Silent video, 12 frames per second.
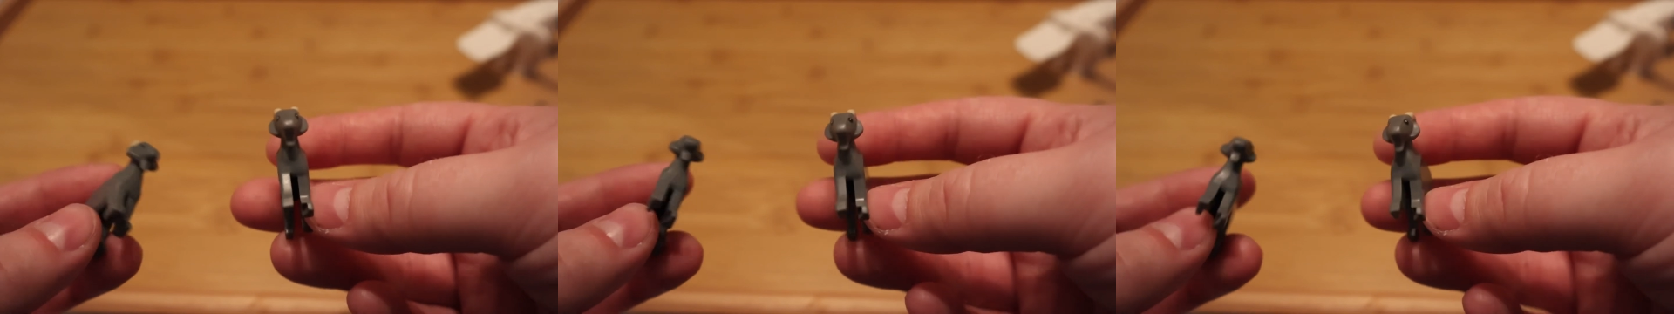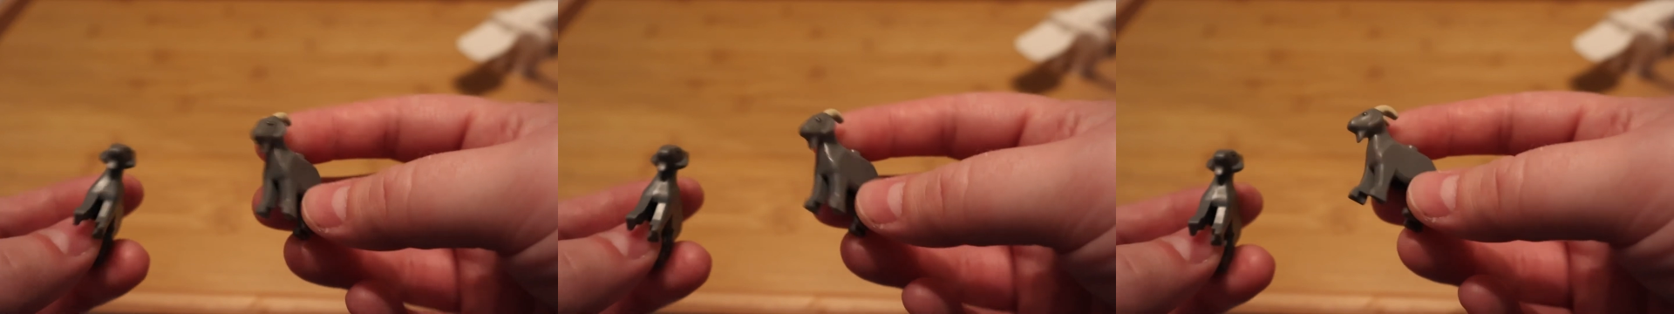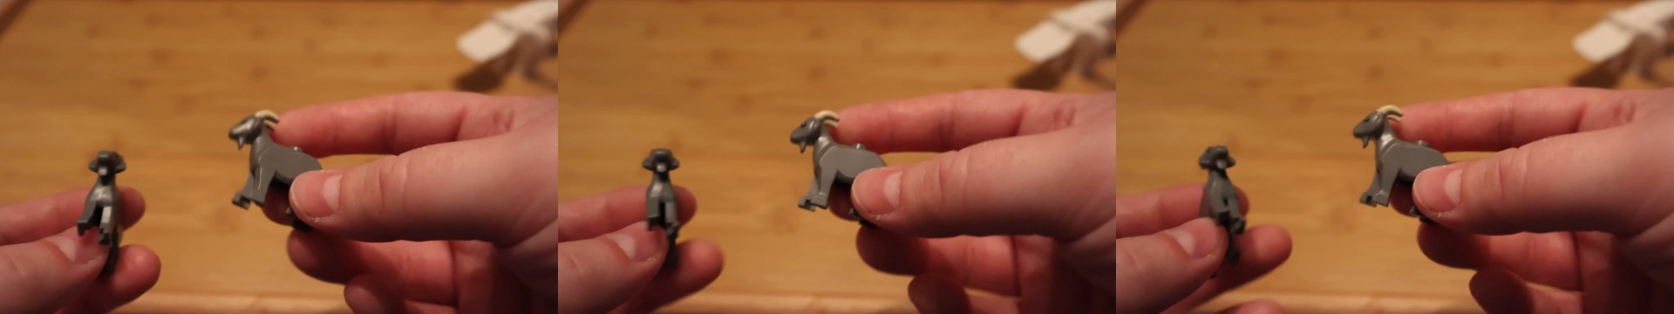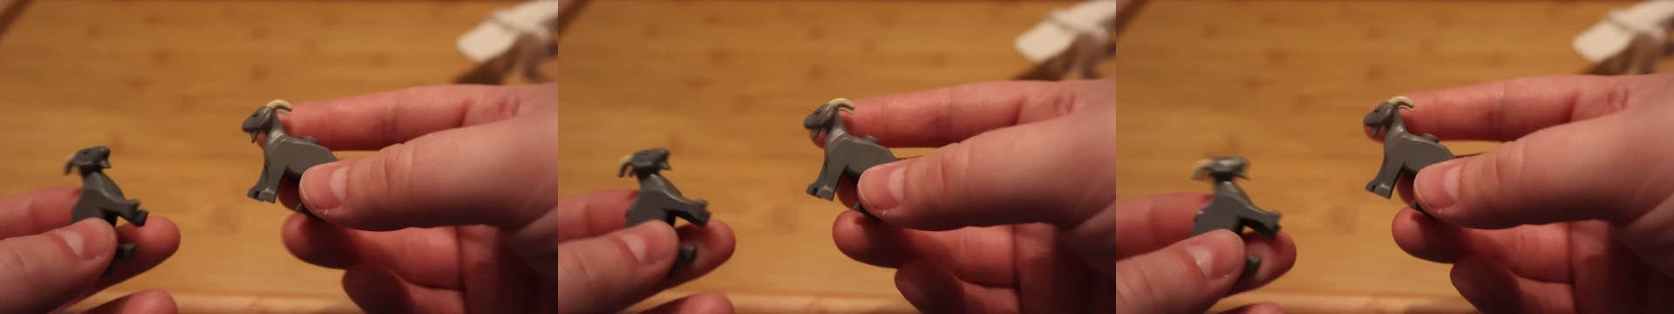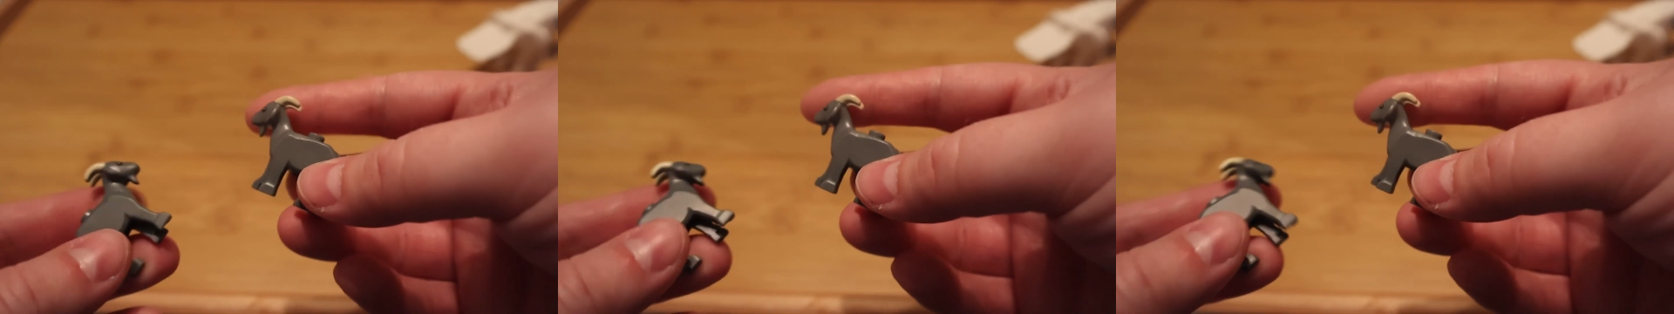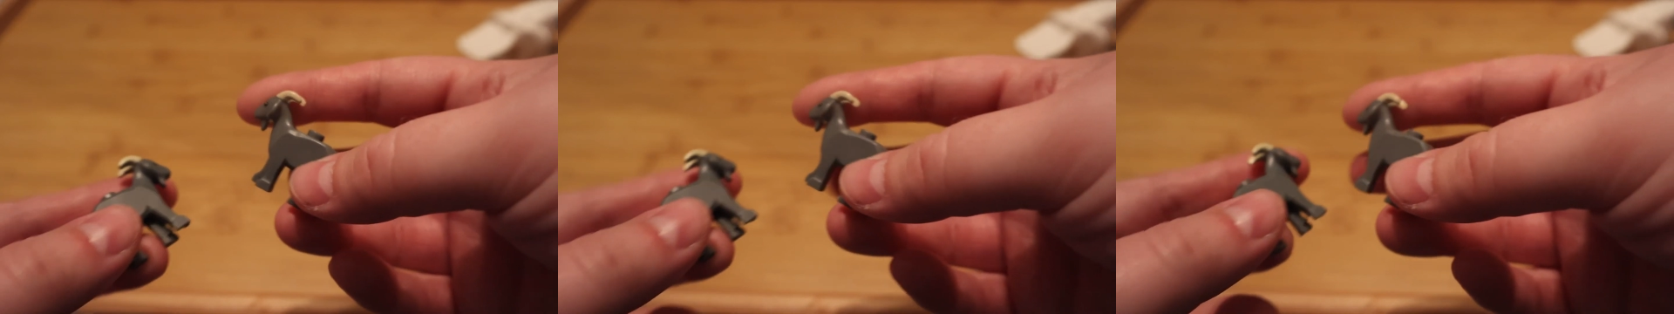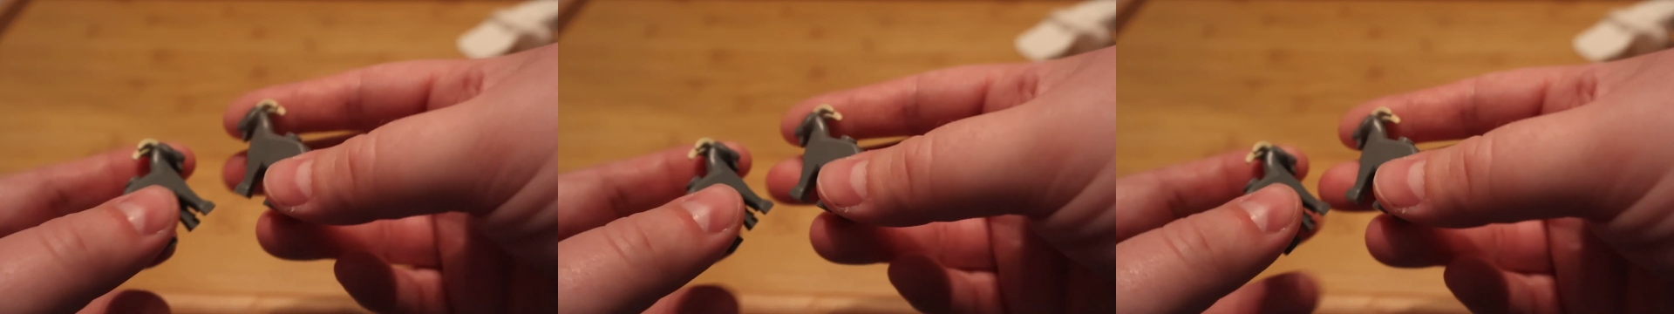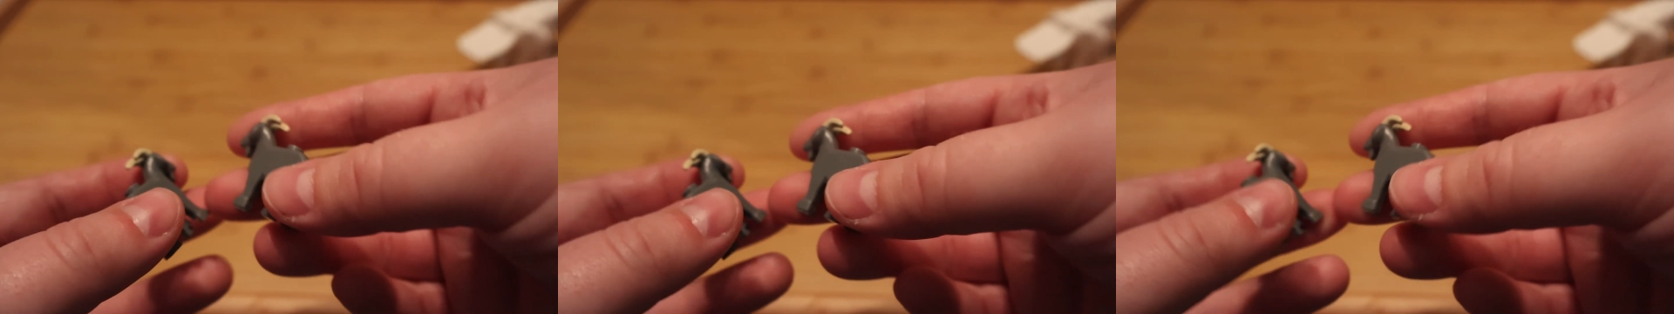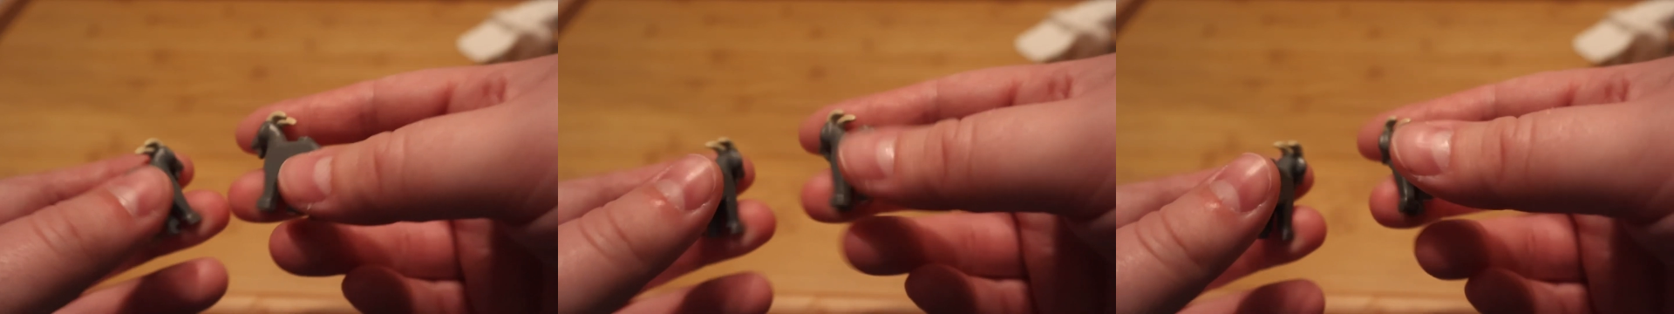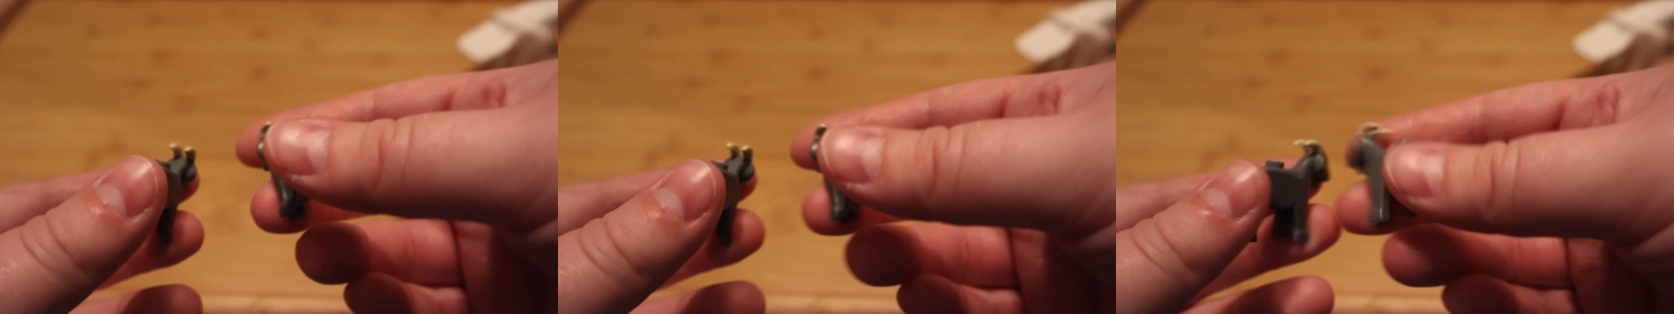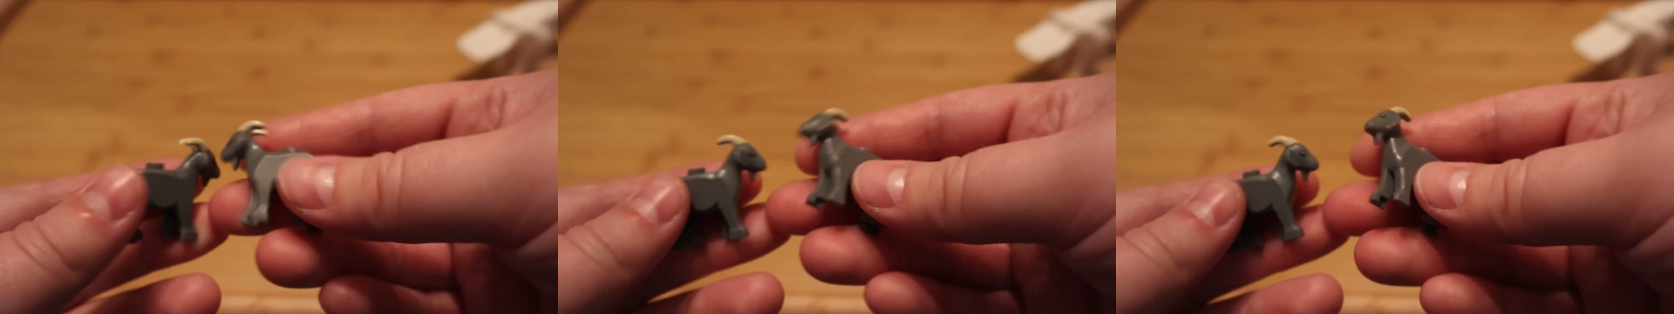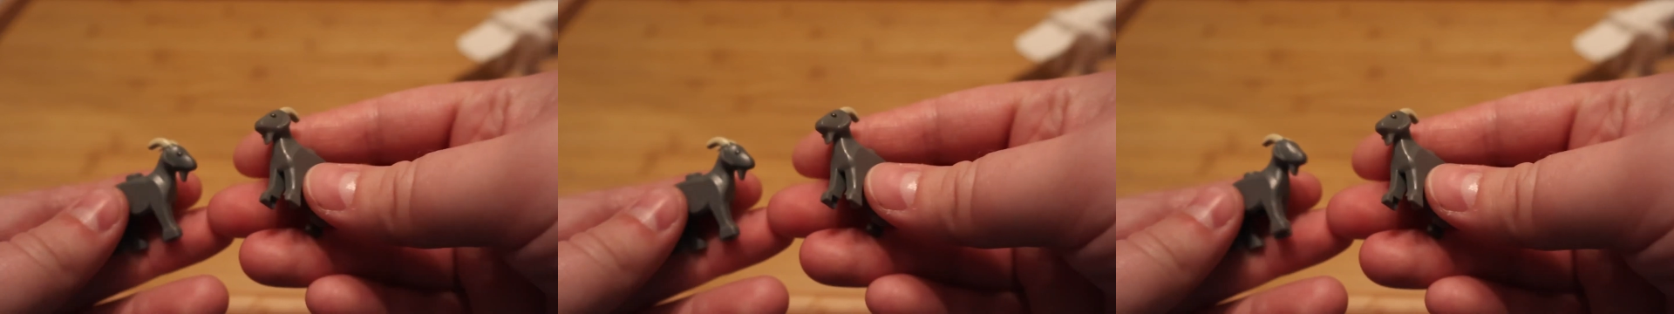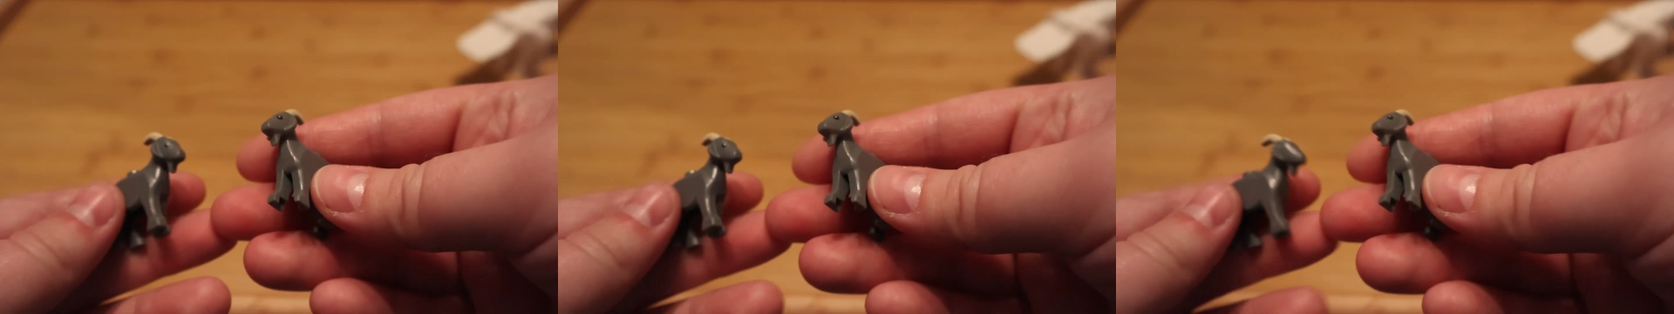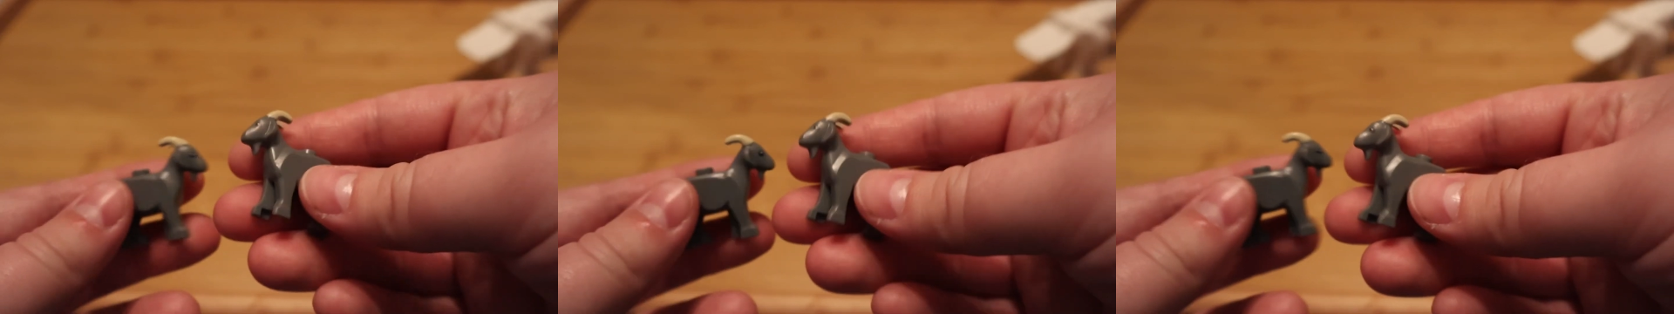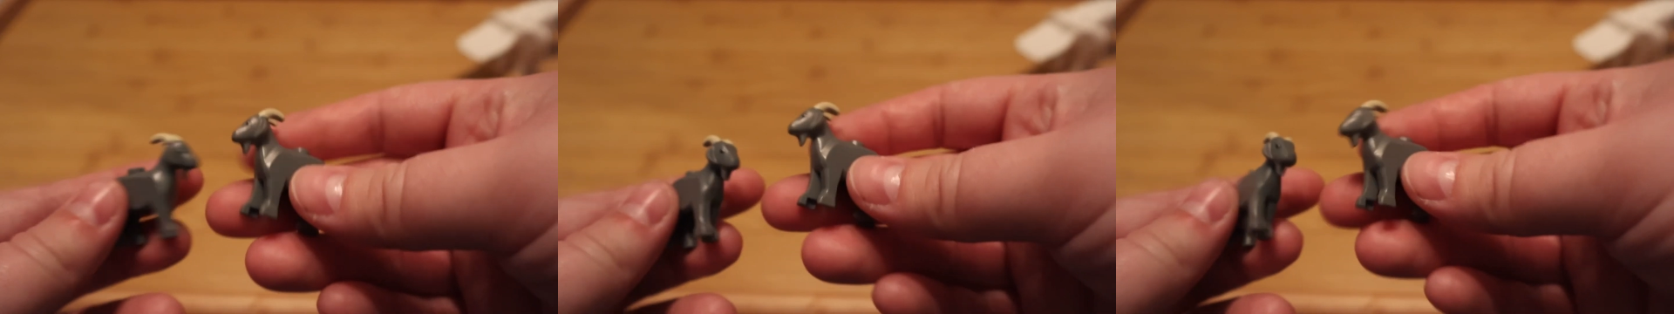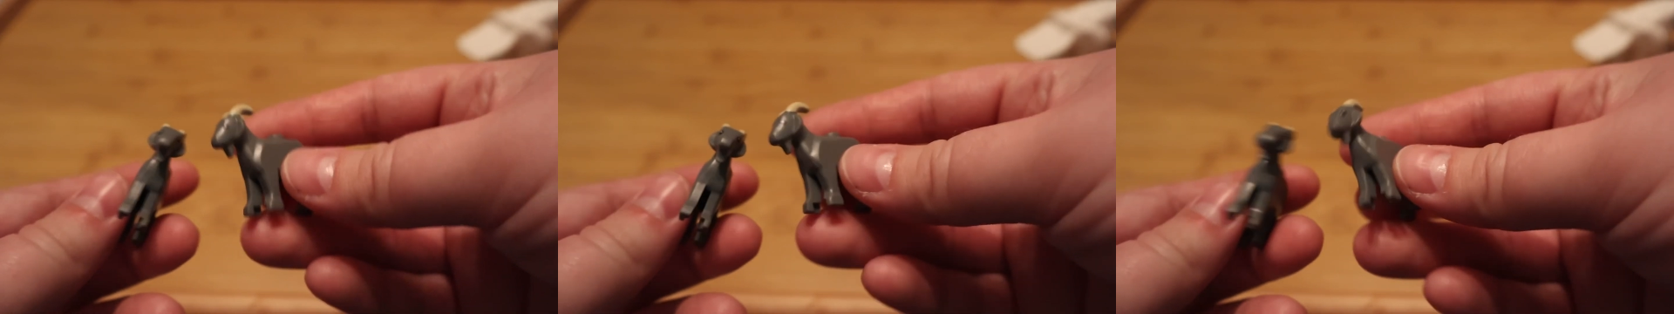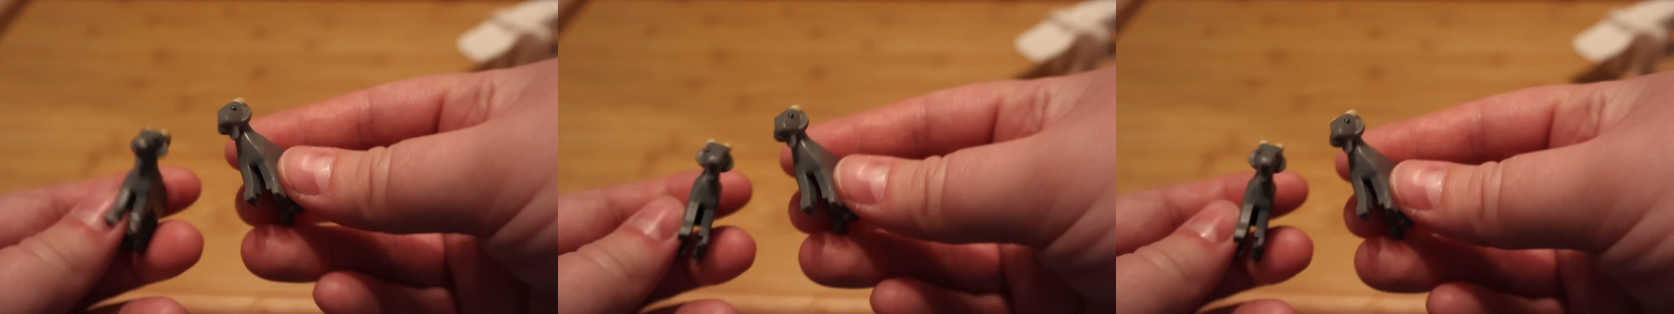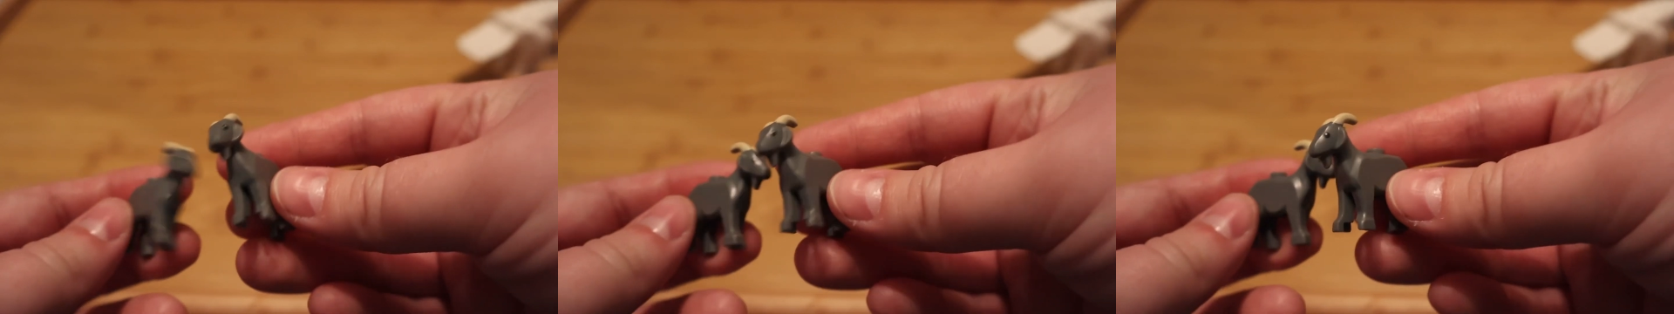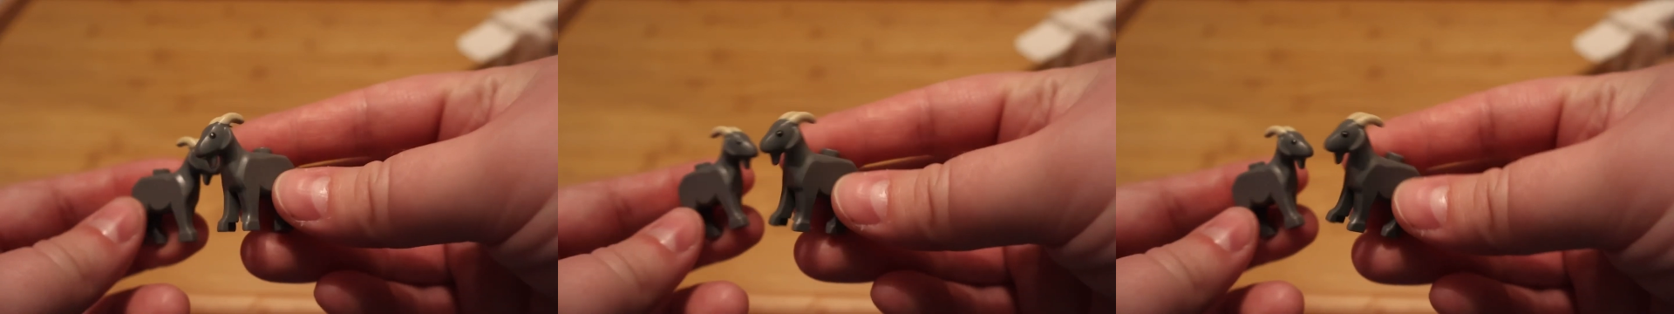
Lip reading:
(no speaker visible)